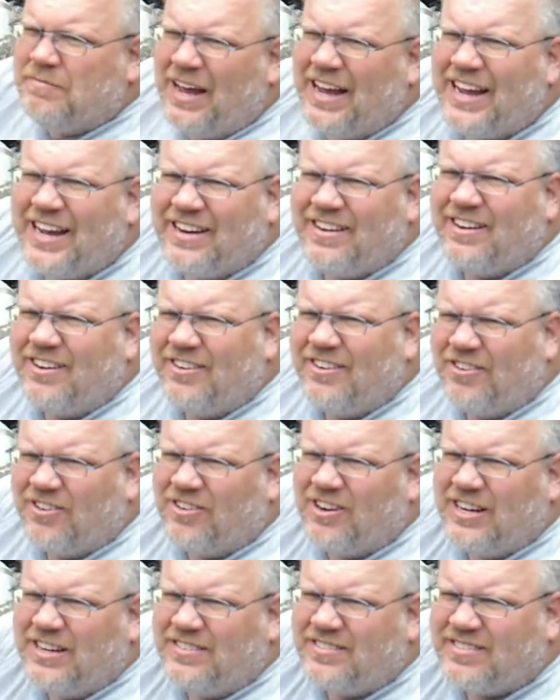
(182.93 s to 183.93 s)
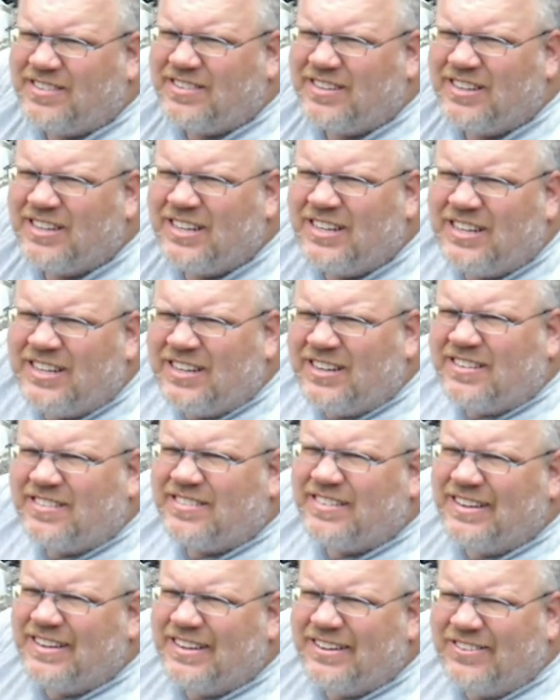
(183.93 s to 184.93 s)
my hand in grease.
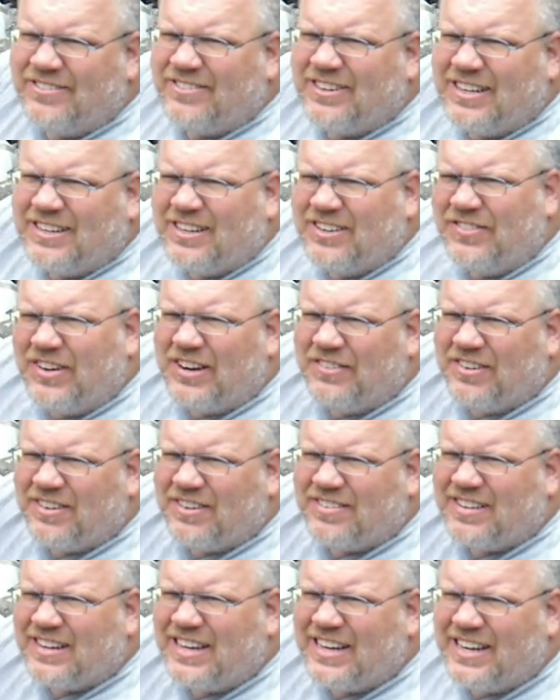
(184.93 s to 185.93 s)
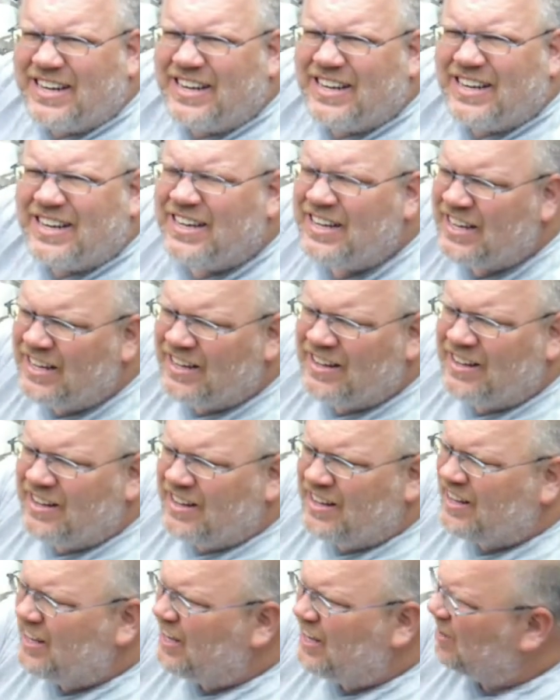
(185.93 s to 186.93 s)
So when I do the other side,
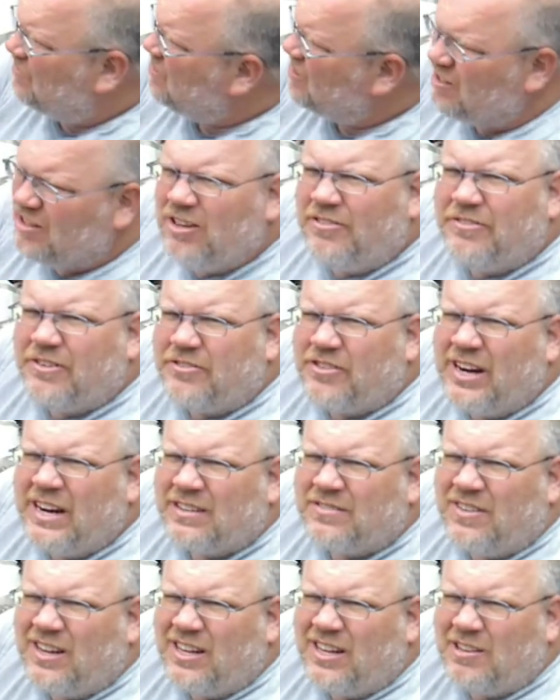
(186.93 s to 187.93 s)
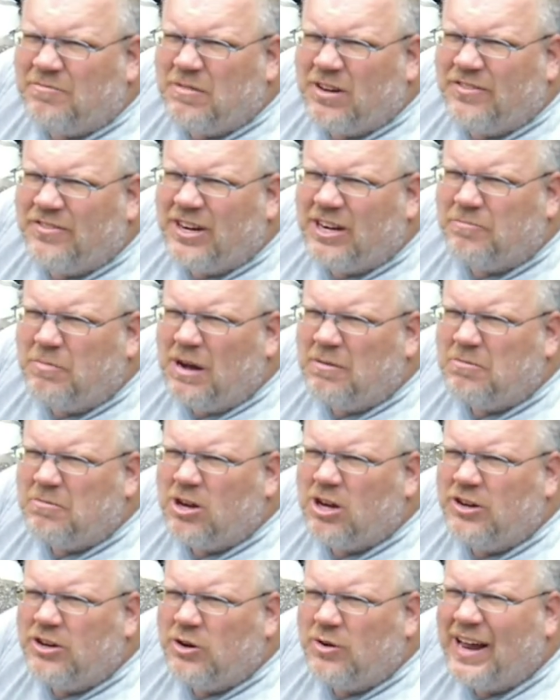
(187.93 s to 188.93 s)
I'm going to leave the tracks all over here, but I'm
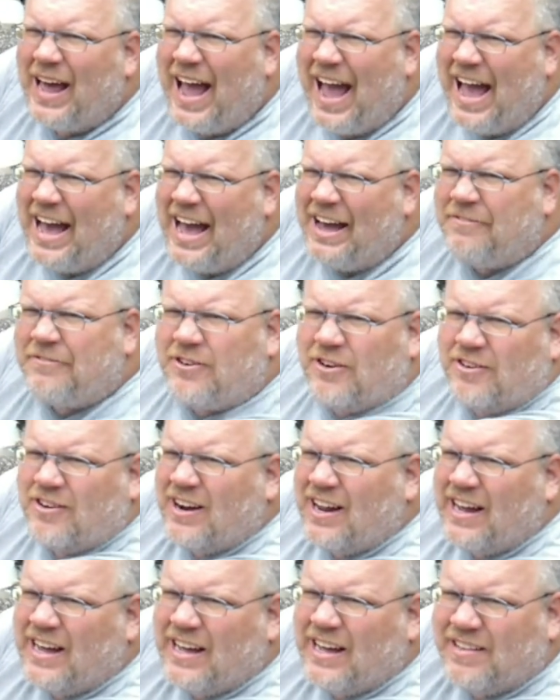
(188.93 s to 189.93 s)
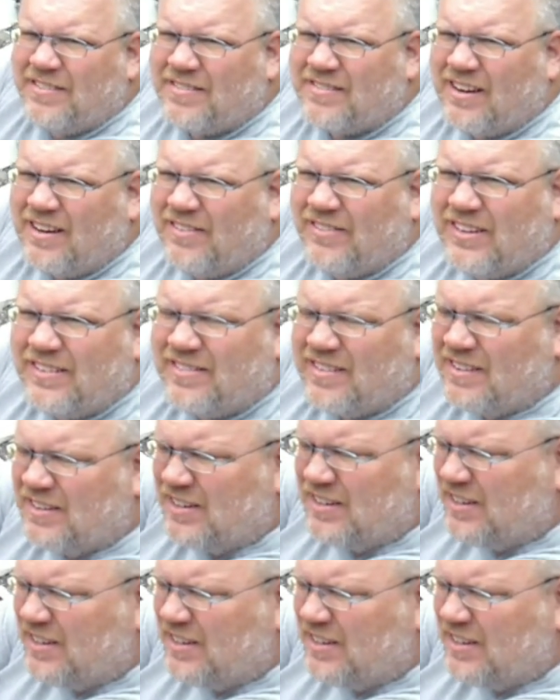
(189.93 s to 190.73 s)
going to do it after I install these lights.